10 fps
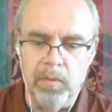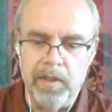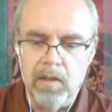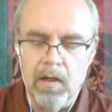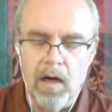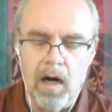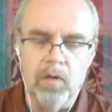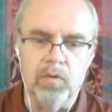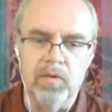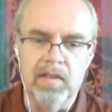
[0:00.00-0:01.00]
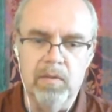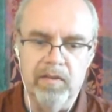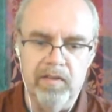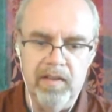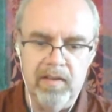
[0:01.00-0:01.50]
We know how to deal
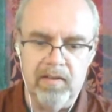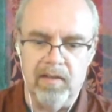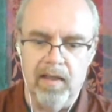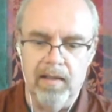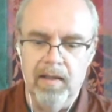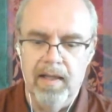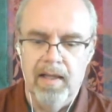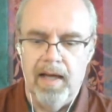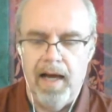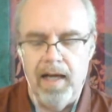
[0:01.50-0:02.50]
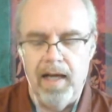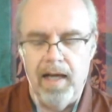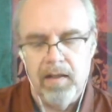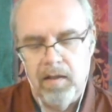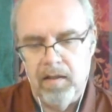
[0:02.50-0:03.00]
with it, and and
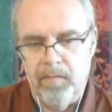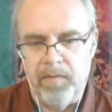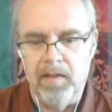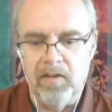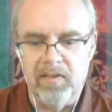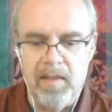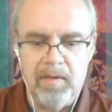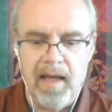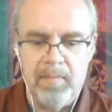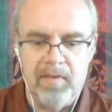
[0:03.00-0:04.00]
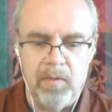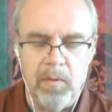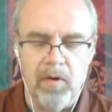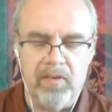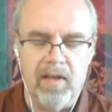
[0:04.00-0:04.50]
in the same time
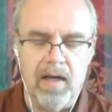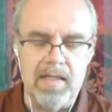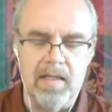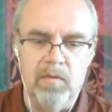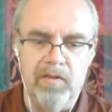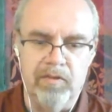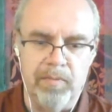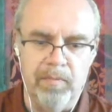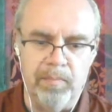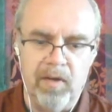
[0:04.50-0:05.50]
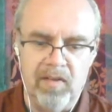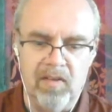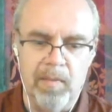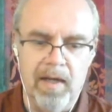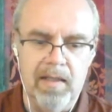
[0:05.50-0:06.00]
that we were starting with
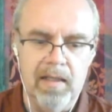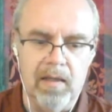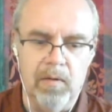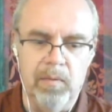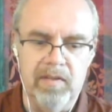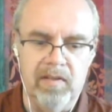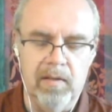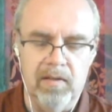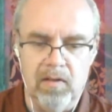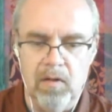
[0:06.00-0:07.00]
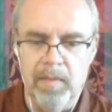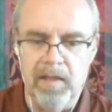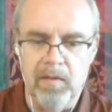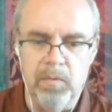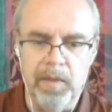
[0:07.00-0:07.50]
process mining, we say so
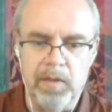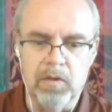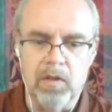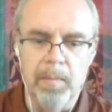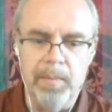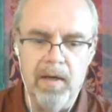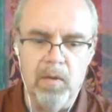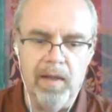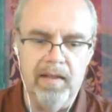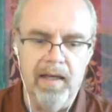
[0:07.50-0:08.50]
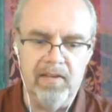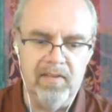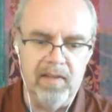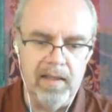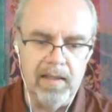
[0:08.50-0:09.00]
we could compare what they are
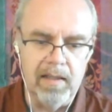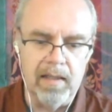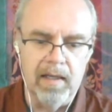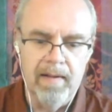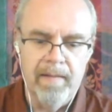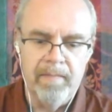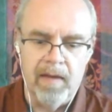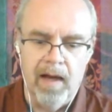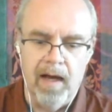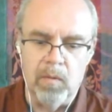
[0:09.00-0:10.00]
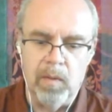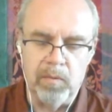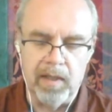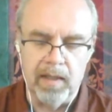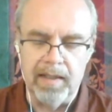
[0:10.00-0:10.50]
saying and what
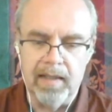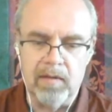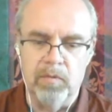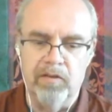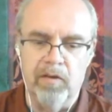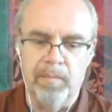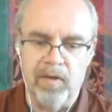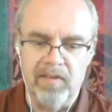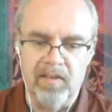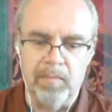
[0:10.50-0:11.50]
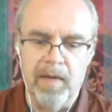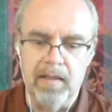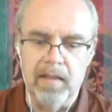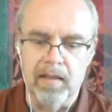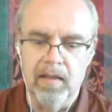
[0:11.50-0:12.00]
we can get with uh, process
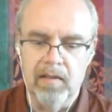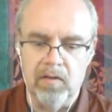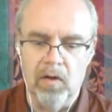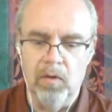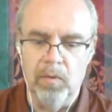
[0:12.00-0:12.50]
mining. So